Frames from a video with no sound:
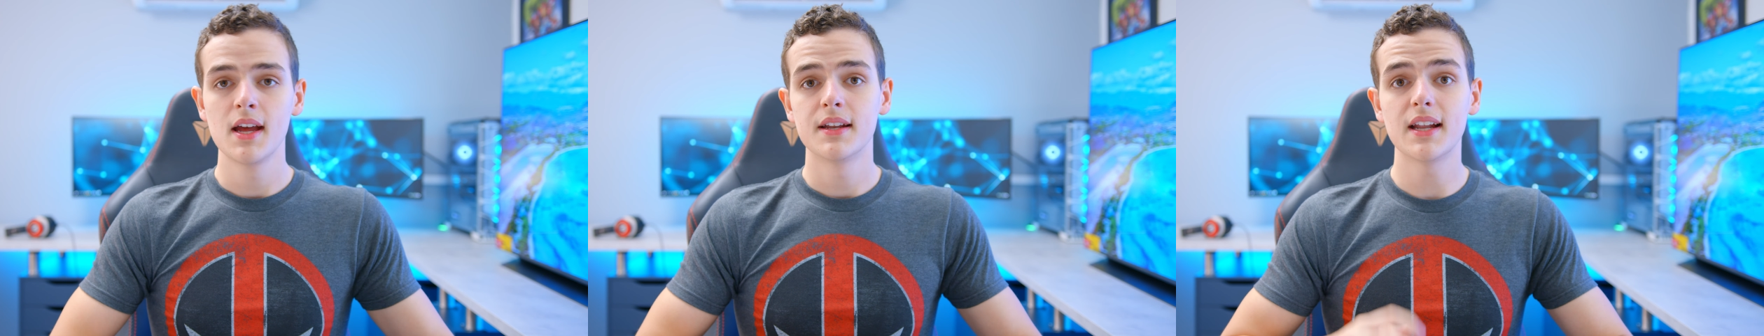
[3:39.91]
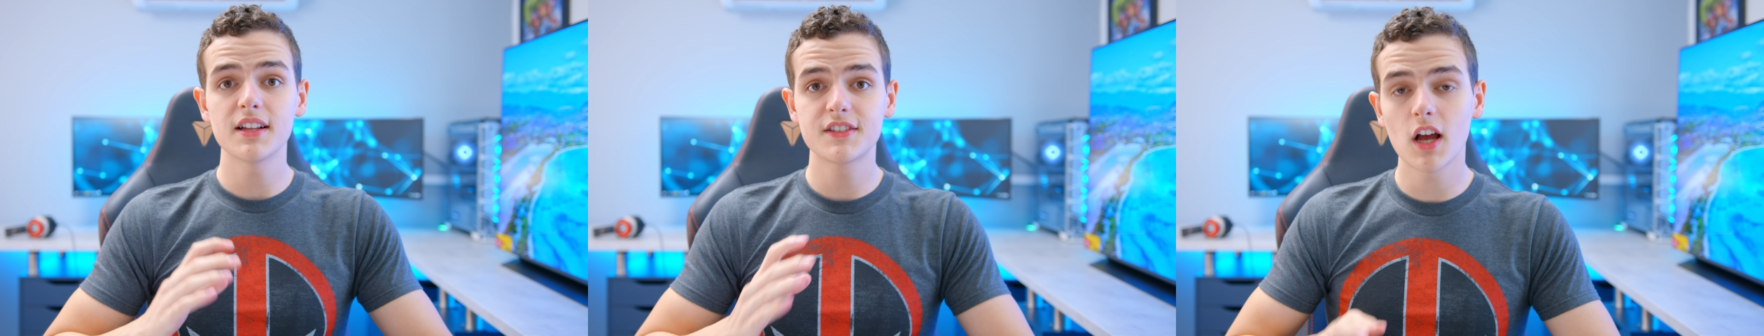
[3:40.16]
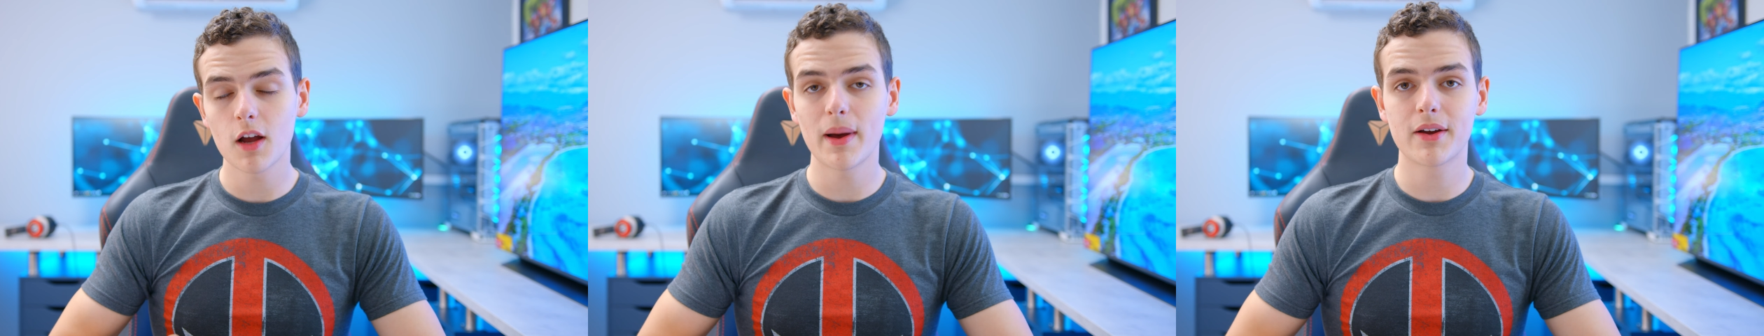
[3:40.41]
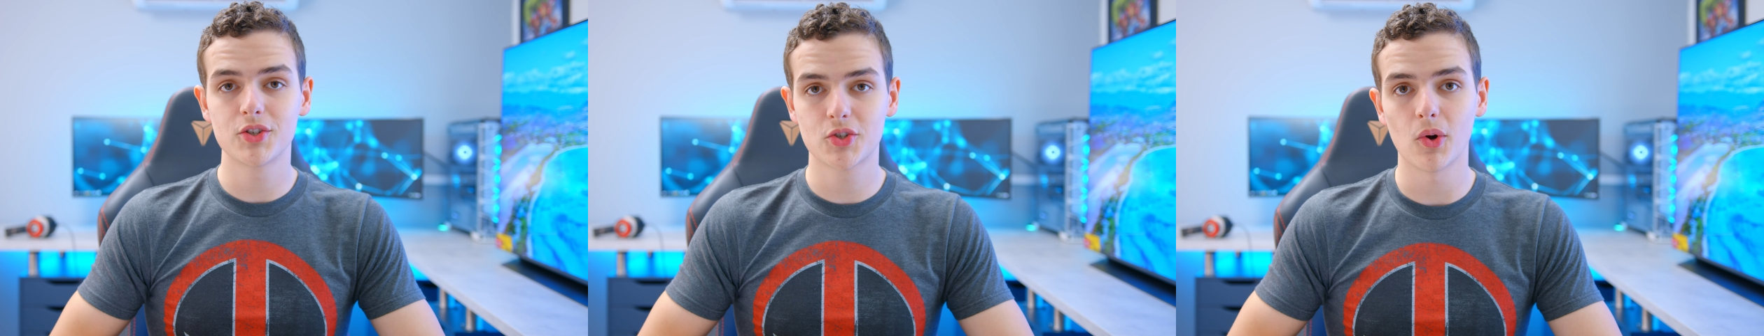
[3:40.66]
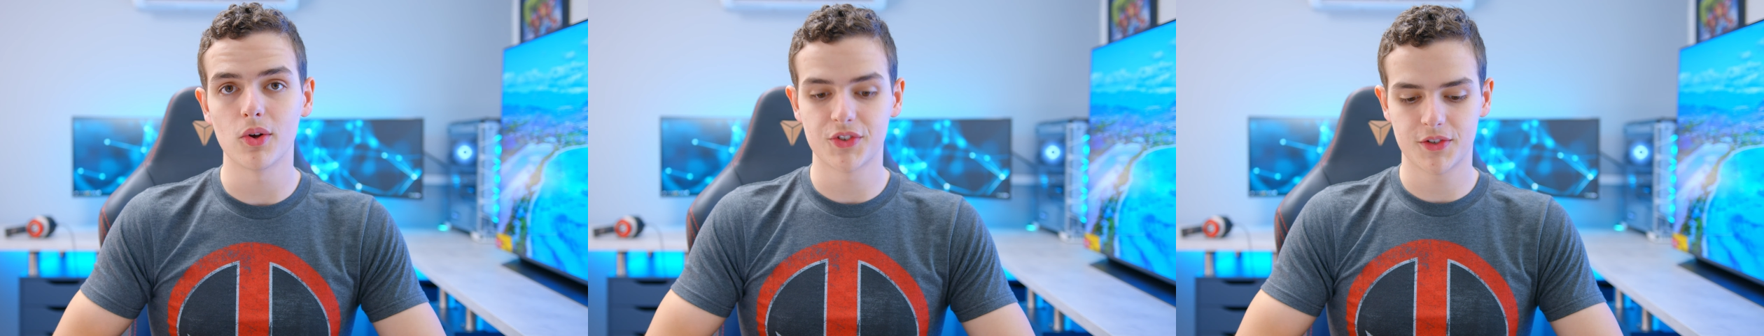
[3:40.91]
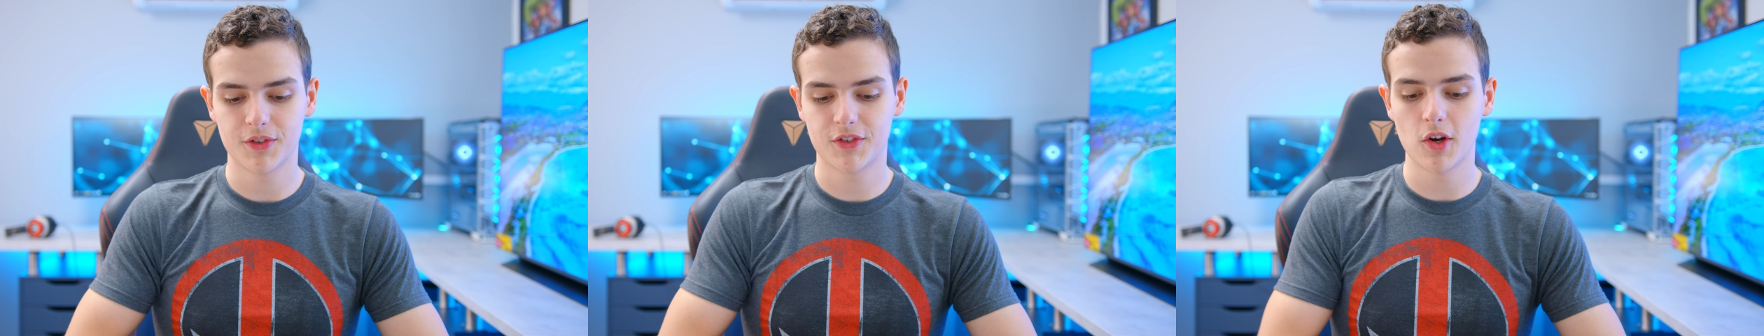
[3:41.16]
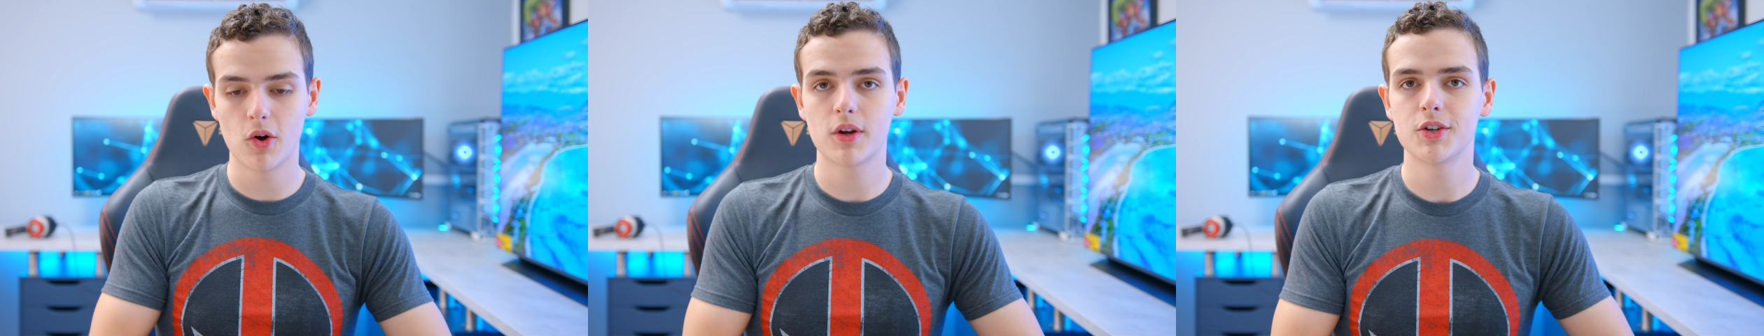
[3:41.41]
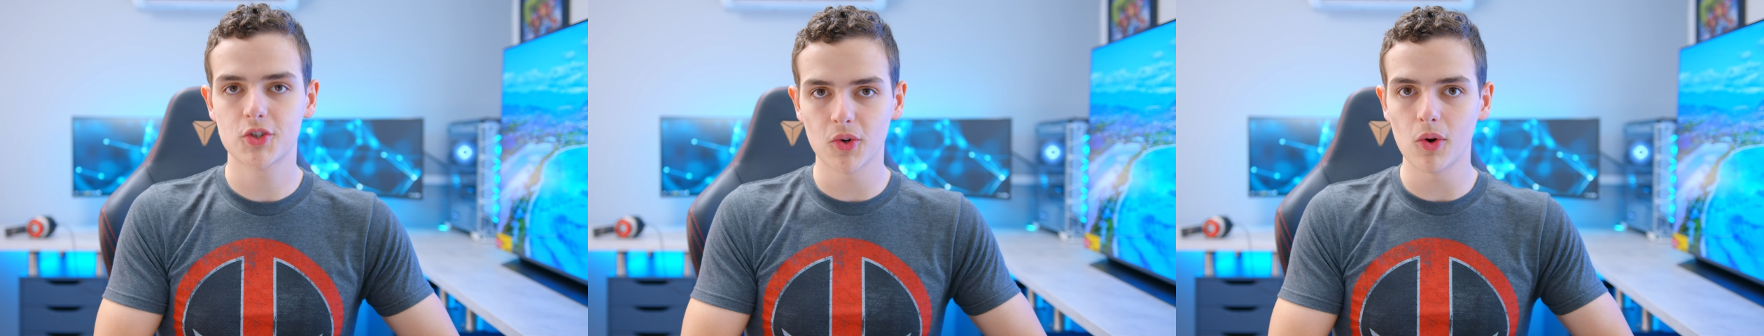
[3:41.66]
Now let's talk about controls. So
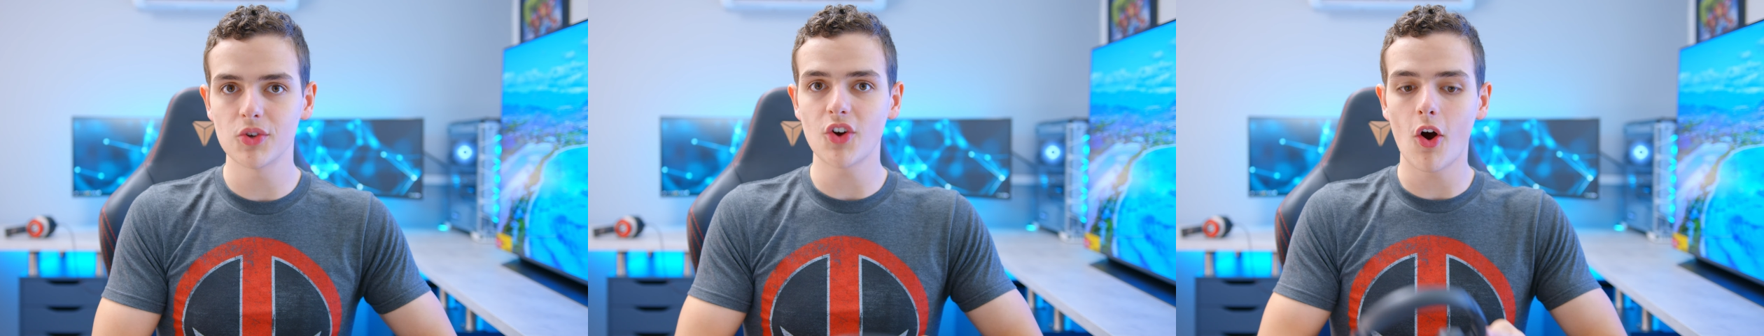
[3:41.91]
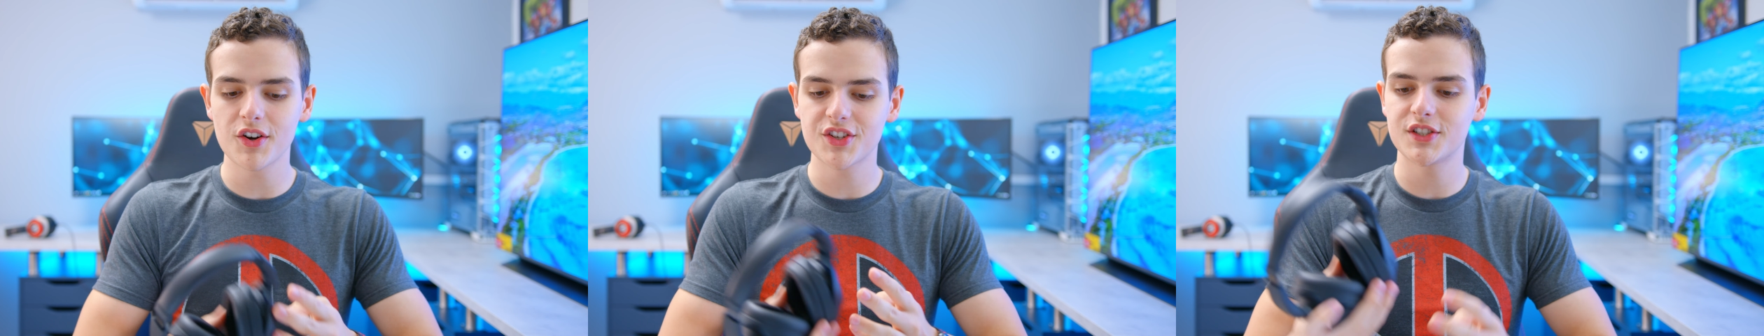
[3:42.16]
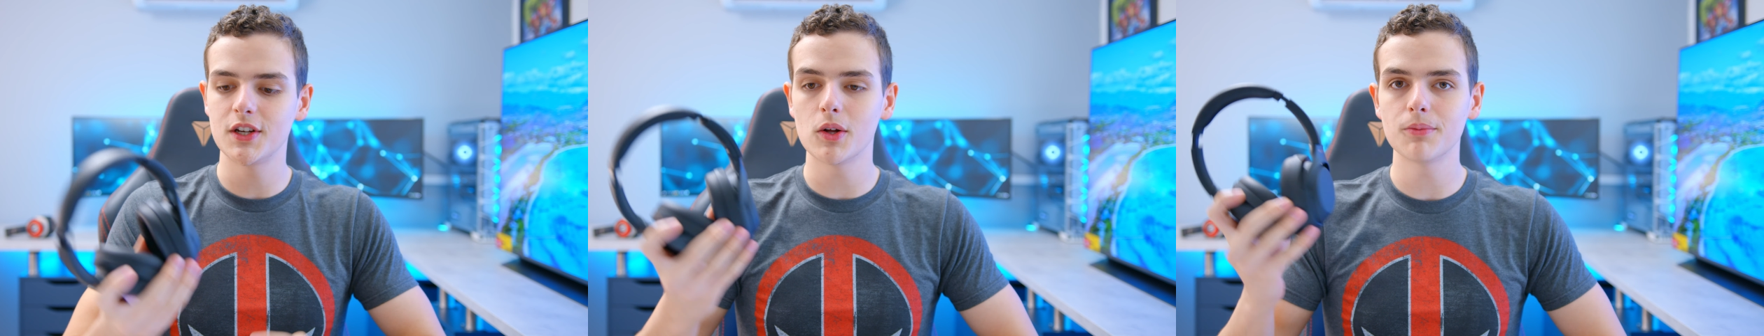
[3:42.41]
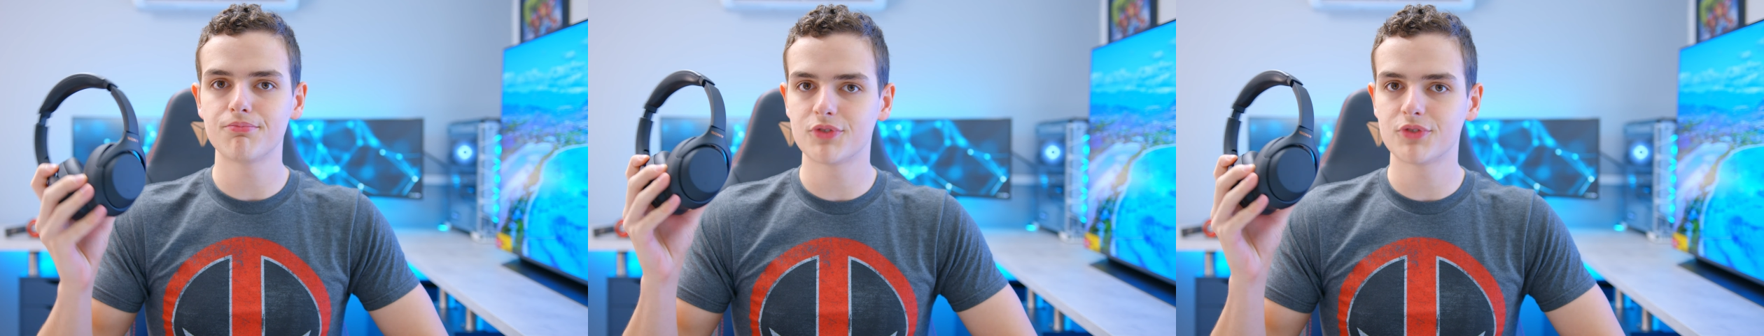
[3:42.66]
controls are still